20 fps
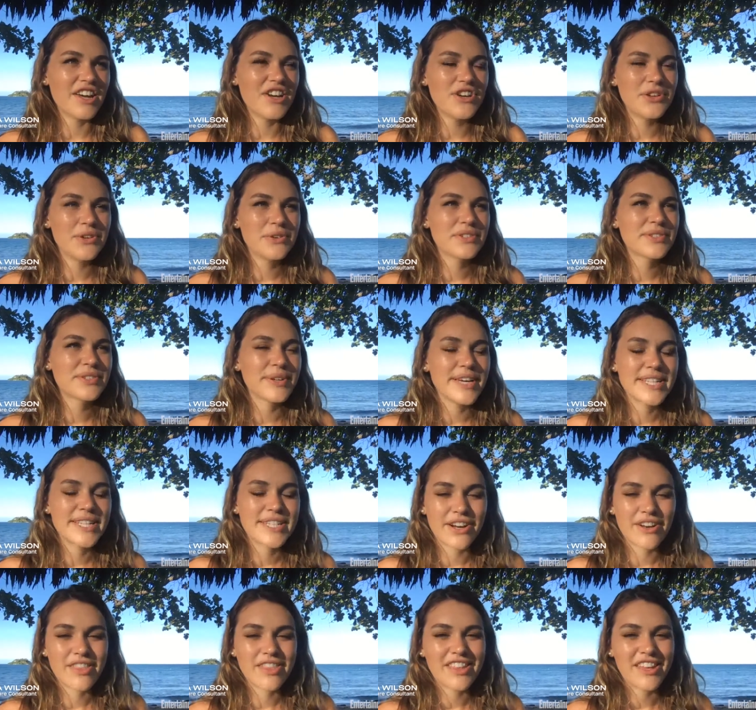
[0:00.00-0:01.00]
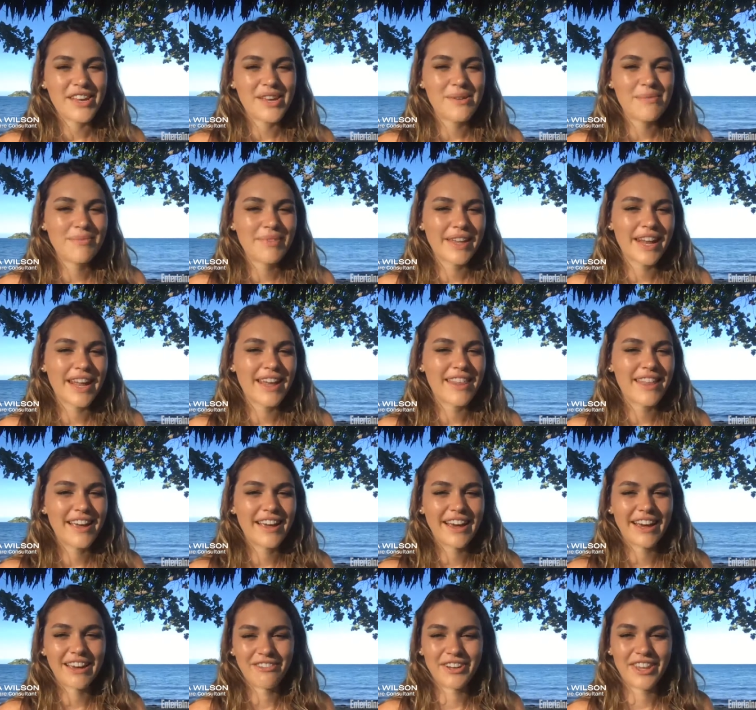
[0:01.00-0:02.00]
a new twist or theme that I
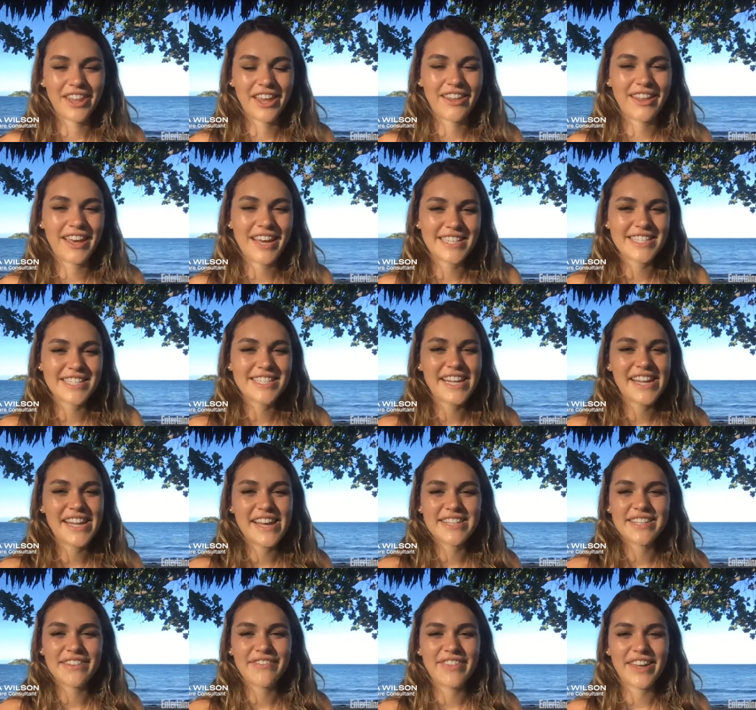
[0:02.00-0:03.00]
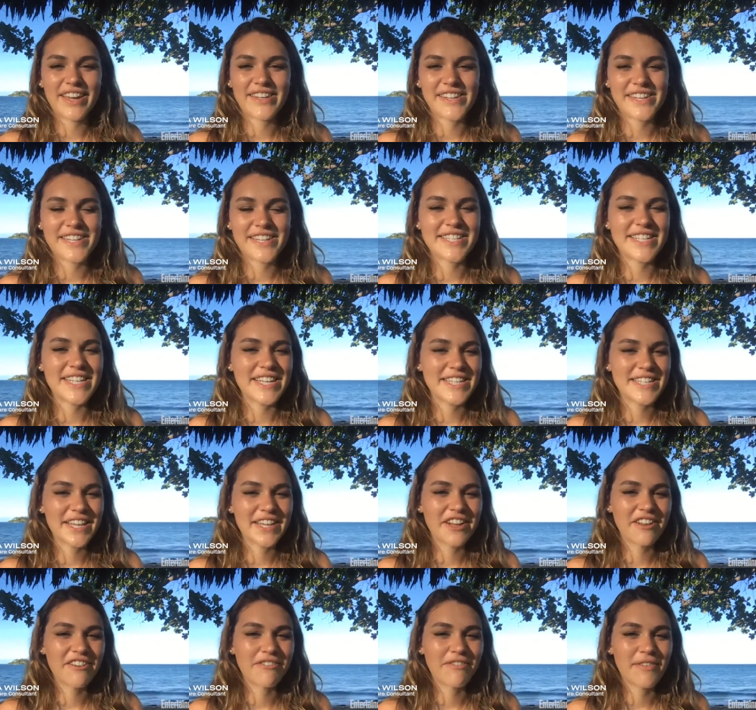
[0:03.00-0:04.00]
think I'd really like to see is if they did a
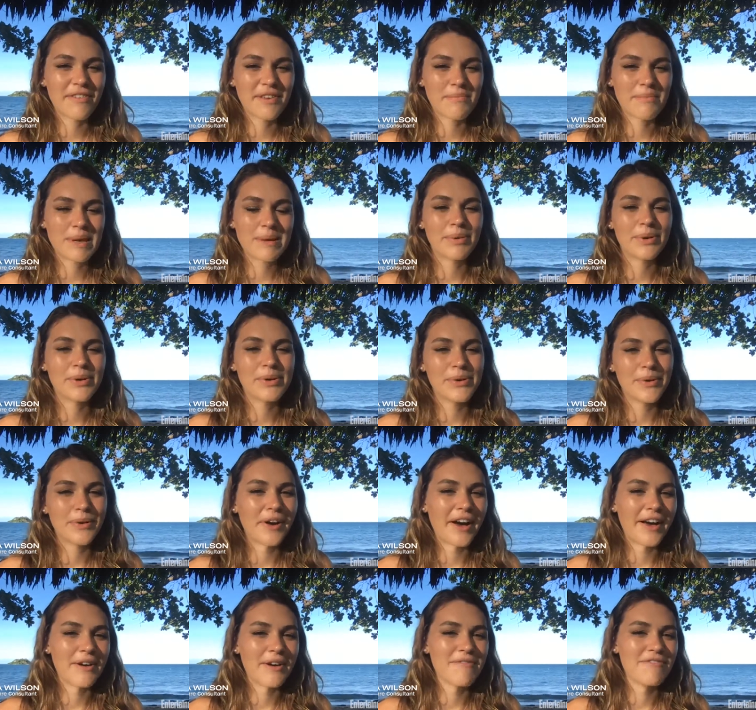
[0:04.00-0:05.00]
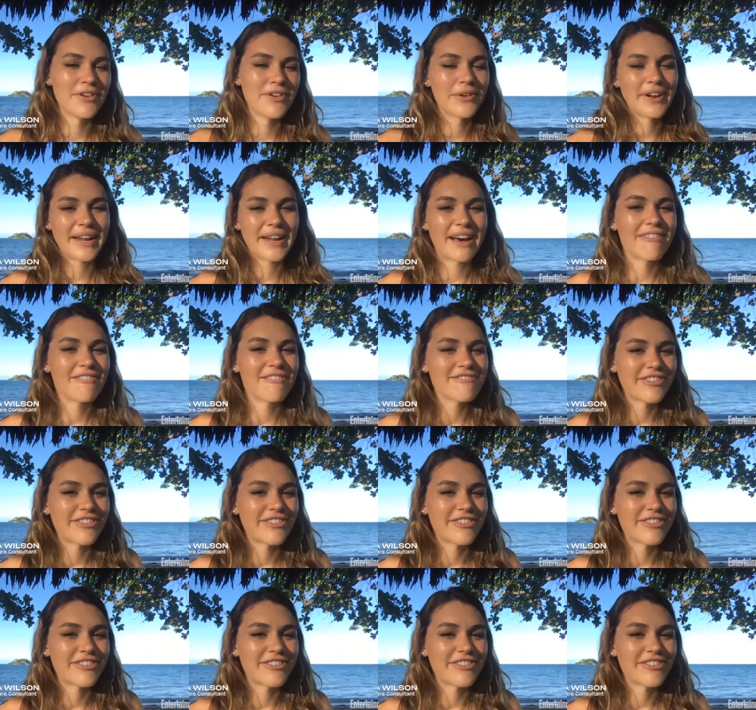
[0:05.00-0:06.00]
season of people who got voted out
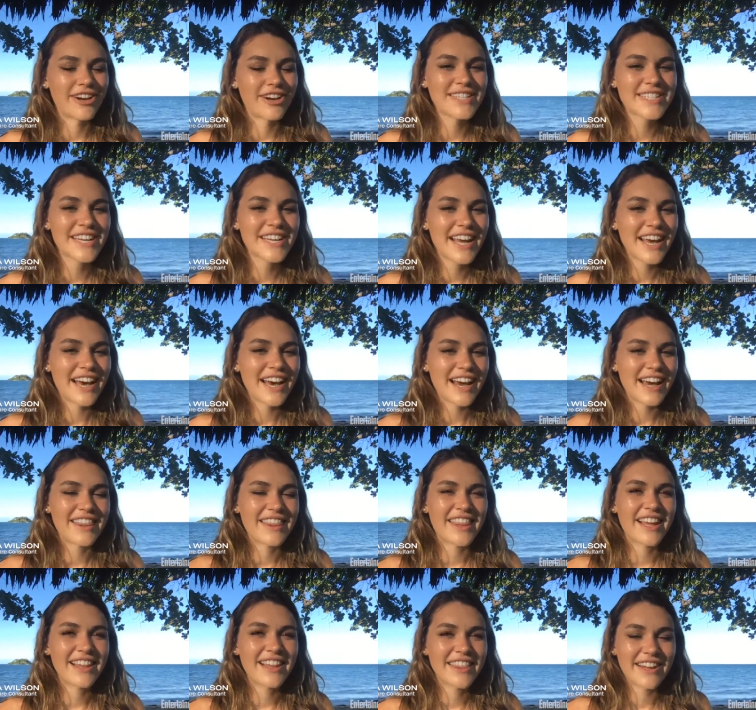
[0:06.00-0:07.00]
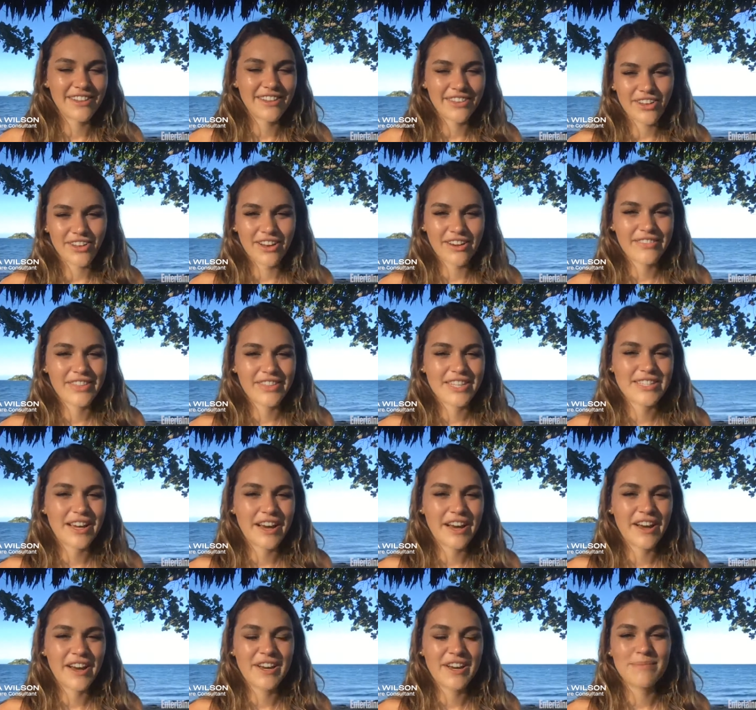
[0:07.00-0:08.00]
first. I think that a lot of the
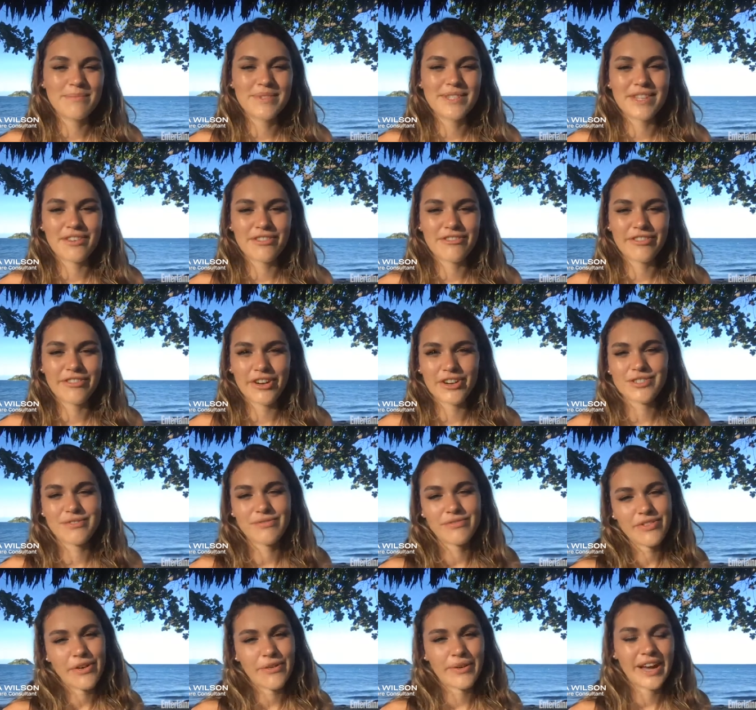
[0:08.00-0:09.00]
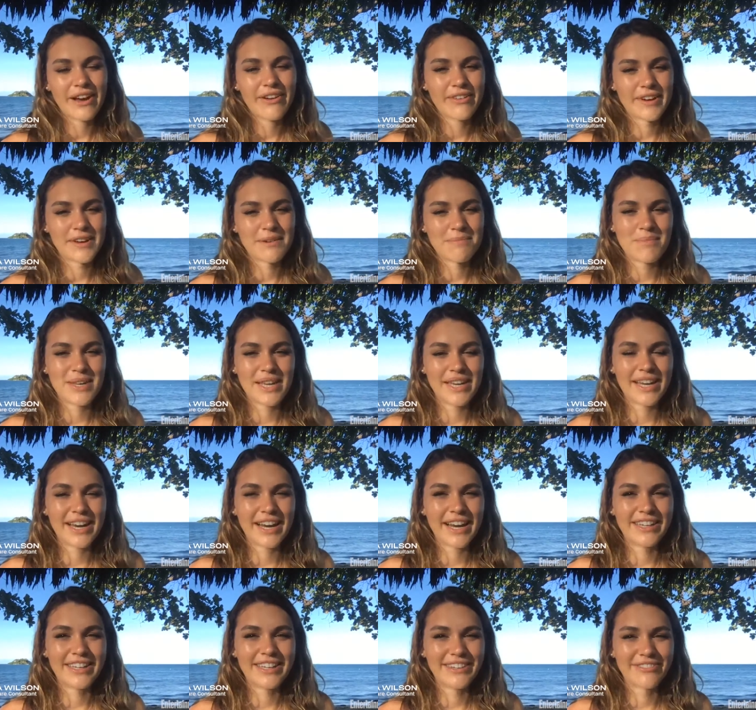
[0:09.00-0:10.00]
times the first vote out can be
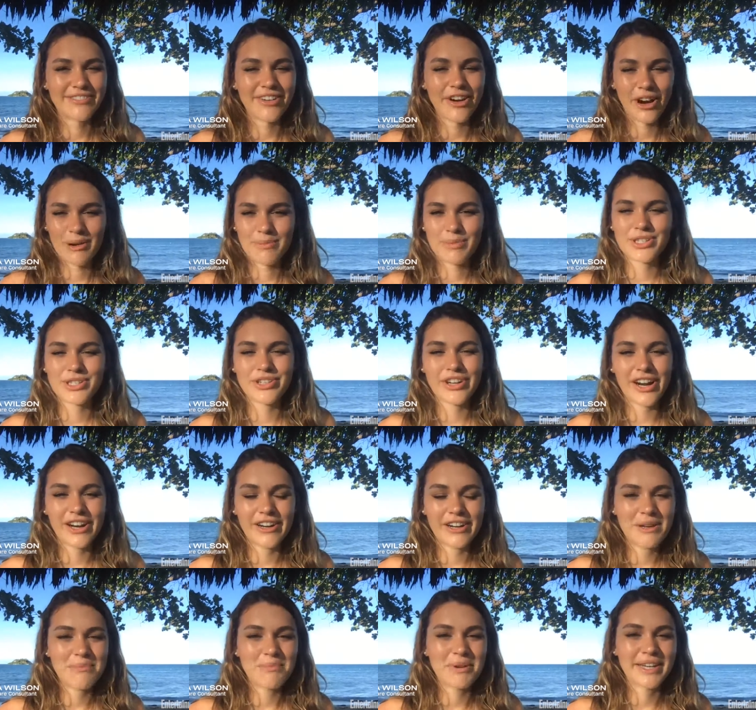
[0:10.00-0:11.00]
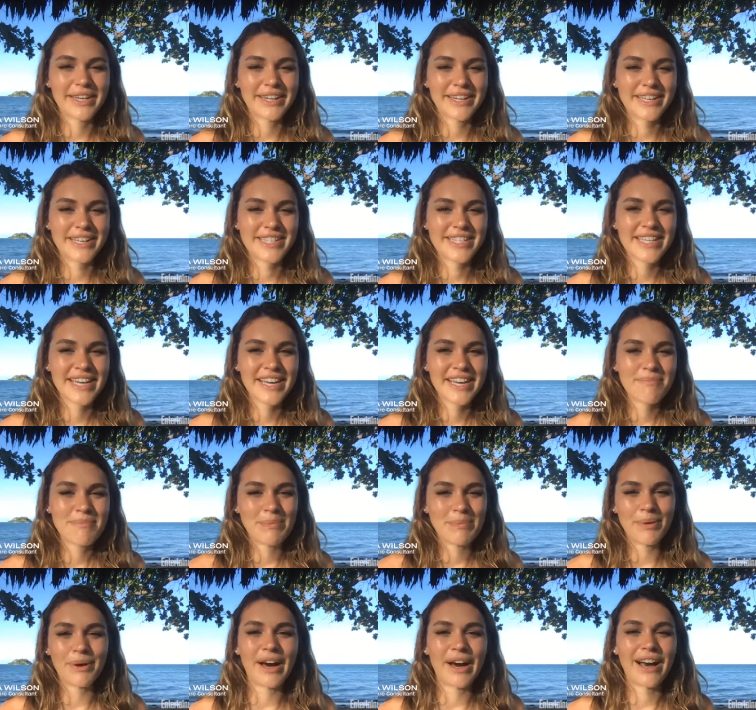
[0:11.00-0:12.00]
kind of arbitrary because
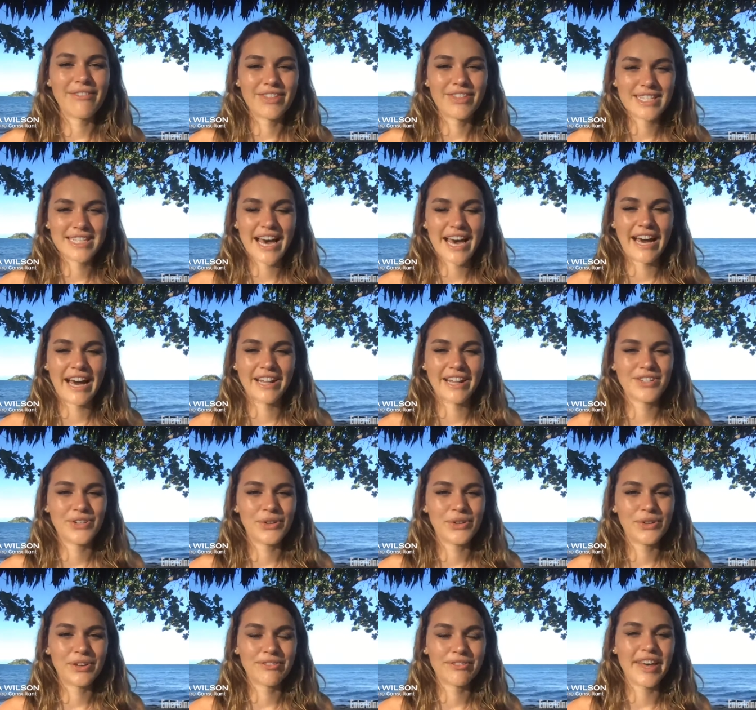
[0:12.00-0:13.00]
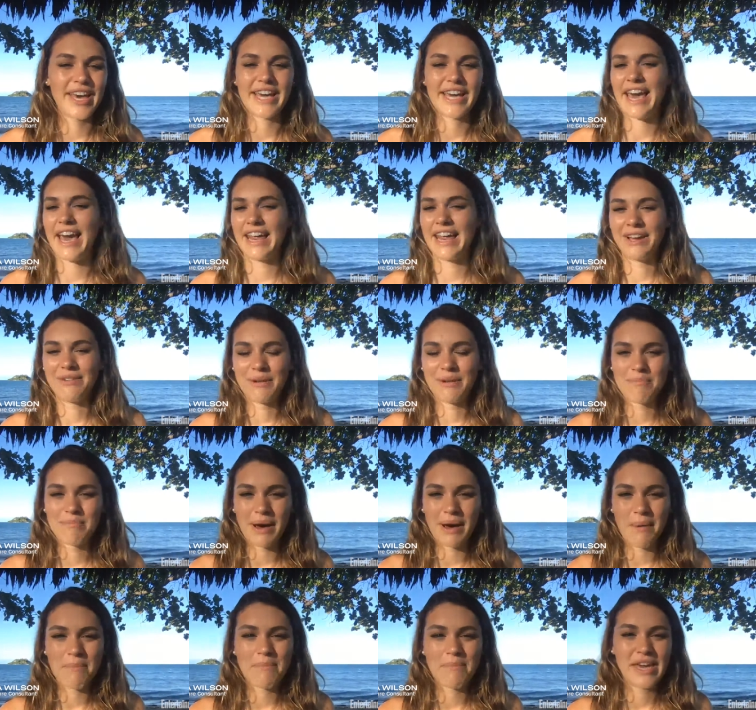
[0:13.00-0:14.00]
people have this attitude of like anyone
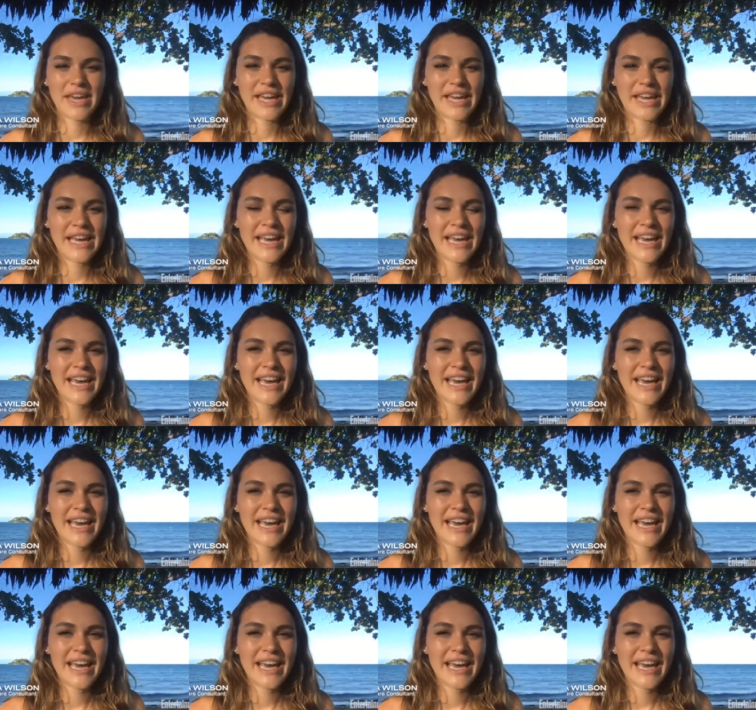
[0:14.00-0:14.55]
but me.